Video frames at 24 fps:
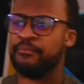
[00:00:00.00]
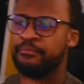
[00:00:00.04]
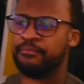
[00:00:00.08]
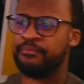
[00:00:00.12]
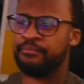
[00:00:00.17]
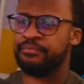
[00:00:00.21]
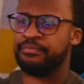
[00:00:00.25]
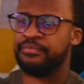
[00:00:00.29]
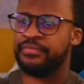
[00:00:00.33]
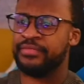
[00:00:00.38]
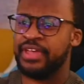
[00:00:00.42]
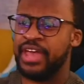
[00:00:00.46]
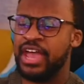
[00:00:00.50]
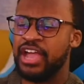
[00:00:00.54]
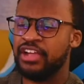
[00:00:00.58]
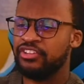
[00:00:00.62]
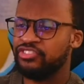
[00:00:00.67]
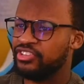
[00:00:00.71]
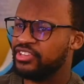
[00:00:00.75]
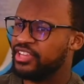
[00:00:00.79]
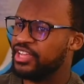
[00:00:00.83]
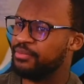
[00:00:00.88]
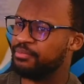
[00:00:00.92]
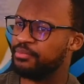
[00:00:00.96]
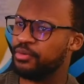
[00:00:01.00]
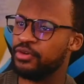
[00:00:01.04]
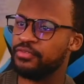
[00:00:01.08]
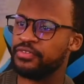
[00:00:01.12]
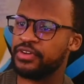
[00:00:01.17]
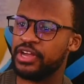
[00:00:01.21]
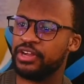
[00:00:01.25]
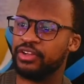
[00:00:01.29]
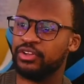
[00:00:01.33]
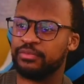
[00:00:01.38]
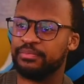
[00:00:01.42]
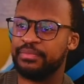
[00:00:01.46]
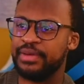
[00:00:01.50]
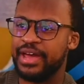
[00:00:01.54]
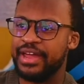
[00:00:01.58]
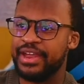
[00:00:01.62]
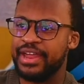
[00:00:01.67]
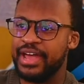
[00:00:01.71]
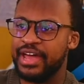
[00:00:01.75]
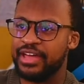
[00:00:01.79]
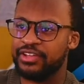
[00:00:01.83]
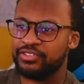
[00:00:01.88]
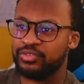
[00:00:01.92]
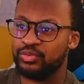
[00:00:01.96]
Actually, they both kind of look
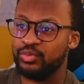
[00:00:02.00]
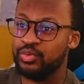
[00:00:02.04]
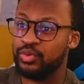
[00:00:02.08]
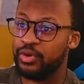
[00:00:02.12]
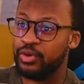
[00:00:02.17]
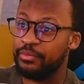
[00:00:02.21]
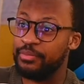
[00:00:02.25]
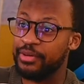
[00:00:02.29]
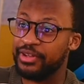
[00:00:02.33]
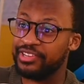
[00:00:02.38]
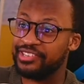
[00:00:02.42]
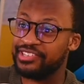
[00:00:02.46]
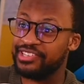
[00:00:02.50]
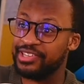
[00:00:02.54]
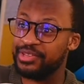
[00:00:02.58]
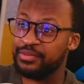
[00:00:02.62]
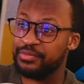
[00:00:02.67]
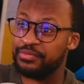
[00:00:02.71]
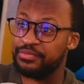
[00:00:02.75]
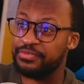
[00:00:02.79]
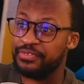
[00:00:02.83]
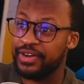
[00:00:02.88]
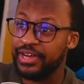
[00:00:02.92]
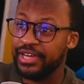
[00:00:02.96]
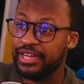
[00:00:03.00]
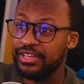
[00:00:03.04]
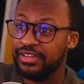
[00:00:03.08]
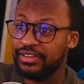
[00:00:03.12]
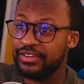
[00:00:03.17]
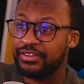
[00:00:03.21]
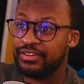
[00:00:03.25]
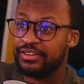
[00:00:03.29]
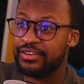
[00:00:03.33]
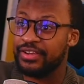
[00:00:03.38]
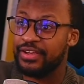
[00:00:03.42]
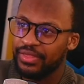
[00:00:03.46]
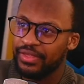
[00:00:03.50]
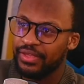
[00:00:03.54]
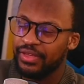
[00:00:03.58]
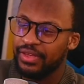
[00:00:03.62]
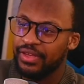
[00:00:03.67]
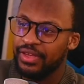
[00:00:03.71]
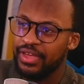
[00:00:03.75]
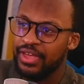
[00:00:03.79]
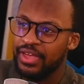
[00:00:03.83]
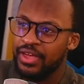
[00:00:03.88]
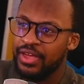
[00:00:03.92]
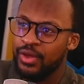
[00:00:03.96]
badass. Ooh, we're about to see them fight.
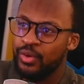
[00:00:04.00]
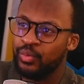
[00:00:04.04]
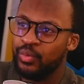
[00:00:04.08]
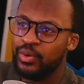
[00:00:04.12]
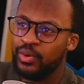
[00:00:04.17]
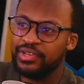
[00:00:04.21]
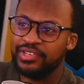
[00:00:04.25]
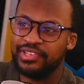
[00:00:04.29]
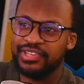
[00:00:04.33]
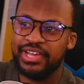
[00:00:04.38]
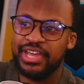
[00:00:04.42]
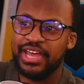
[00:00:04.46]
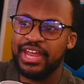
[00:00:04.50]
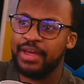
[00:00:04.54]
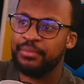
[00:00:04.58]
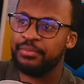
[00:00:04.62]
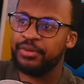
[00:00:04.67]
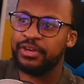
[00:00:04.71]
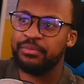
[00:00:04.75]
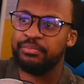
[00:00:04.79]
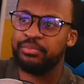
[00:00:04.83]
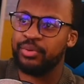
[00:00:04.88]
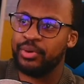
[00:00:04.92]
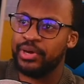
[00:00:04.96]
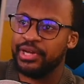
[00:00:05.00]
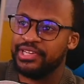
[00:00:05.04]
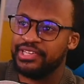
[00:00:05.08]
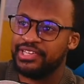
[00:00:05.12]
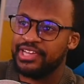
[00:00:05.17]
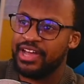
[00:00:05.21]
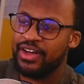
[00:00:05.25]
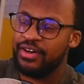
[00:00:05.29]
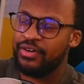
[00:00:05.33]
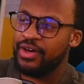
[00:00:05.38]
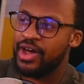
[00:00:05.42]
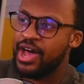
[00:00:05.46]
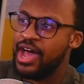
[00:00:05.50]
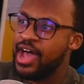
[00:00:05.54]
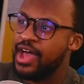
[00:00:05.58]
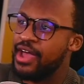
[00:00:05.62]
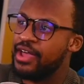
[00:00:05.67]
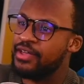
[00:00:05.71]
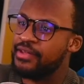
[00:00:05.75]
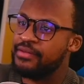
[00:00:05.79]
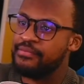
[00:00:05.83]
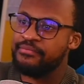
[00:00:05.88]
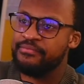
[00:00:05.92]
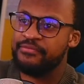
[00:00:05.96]
Once again, I'm going to point out,
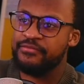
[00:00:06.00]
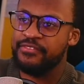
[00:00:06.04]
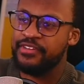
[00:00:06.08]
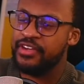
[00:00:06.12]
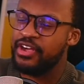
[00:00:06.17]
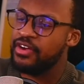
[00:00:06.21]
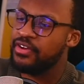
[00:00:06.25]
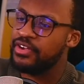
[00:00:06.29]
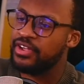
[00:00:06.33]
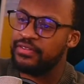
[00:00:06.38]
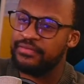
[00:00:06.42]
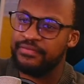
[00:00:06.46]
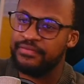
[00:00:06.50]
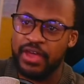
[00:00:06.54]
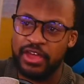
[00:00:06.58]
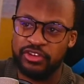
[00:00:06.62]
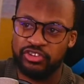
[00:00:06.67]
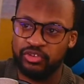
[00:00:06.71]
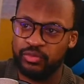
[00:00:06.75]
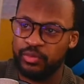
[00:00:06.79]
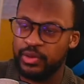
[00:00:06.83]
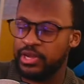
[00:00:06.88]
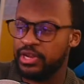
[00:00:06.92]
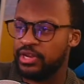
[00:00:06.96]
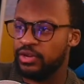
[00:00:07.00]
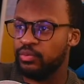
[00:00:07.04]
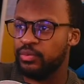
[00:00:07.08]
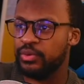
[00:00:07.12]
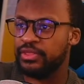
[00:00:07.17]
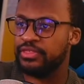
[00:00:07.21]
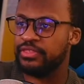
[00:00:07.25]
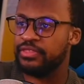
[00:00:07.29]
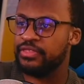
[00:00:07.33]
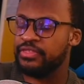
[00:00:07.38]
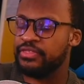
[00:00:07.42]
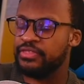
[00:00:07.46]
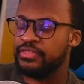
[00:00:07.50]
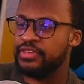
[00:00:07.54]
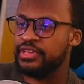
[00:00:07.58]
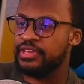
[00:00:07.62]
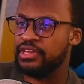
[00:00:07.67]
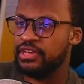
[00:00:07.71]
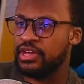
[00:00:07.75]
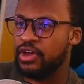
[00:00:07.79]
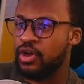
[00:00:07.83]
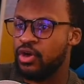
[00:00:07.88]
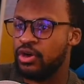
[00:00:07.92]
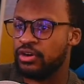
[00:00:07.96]
I'm very infatuated with the
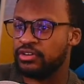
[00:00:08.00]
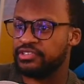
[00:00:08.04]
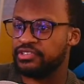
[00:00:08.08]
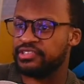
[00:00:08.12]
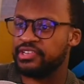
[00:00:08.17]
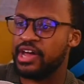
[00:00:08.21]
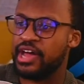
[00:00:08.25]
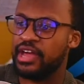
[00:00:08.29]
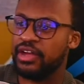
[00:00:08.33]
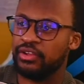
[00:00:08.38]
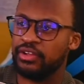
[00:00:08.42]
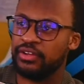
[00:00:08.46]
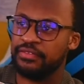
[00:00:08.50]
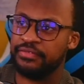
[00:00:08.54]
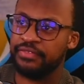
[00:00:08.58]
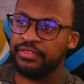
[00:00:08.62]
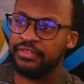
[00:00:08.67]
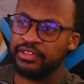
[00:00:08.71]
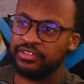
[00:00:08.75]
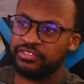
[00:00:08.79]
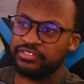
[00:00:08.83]
art style of this.